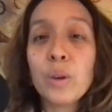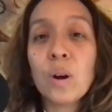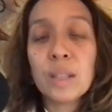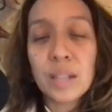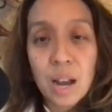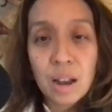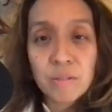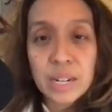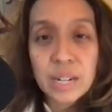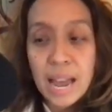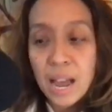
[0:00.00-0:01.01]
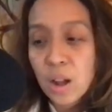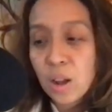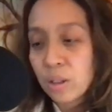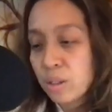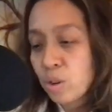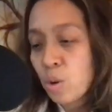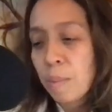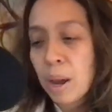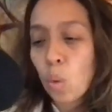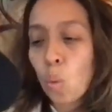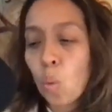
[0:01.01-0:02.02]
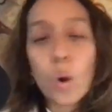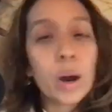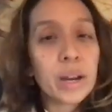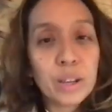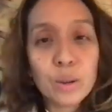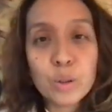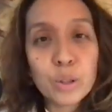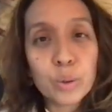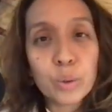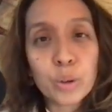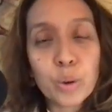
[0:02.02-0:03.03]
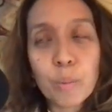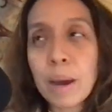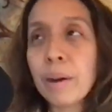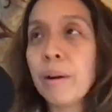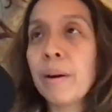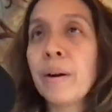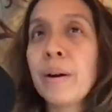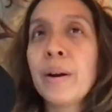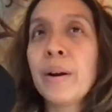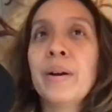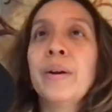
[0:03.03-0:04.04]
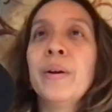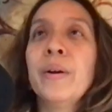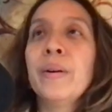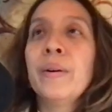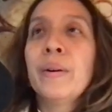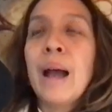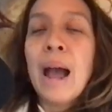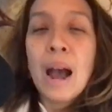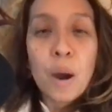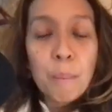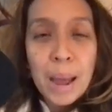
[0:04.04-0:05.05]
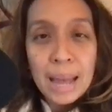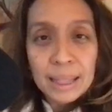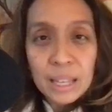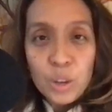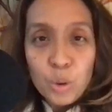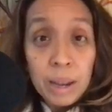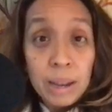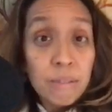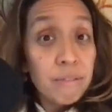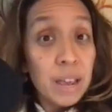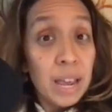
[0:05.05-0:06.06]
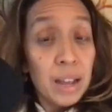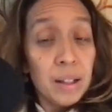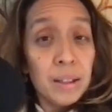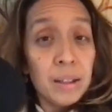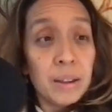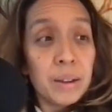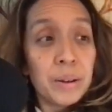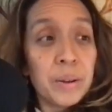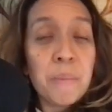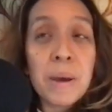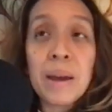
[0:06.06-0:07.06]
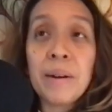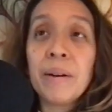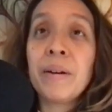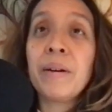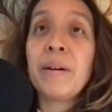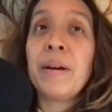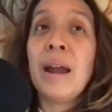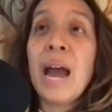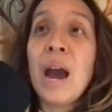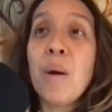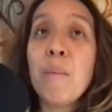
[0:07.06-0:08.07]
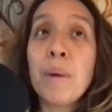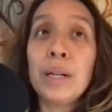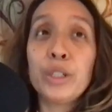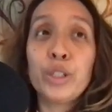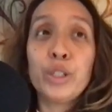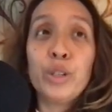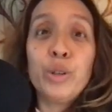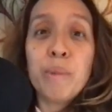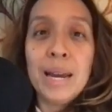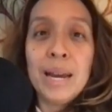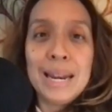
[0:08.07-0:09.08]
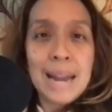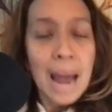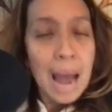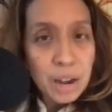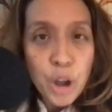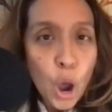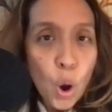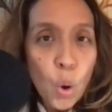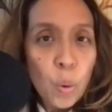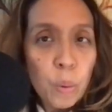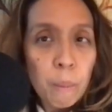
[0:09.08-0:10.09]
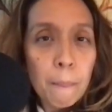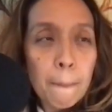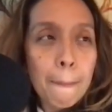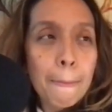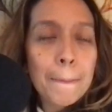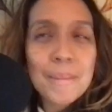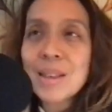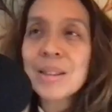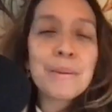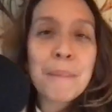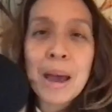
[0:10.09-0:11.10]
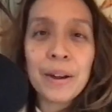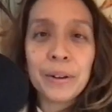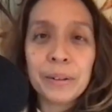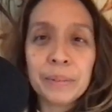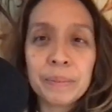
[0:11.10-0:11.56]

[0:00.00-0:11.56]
are loved and held no matter what you do, no matter how badly you might fail, no matter how much you might not know, doesn't matter.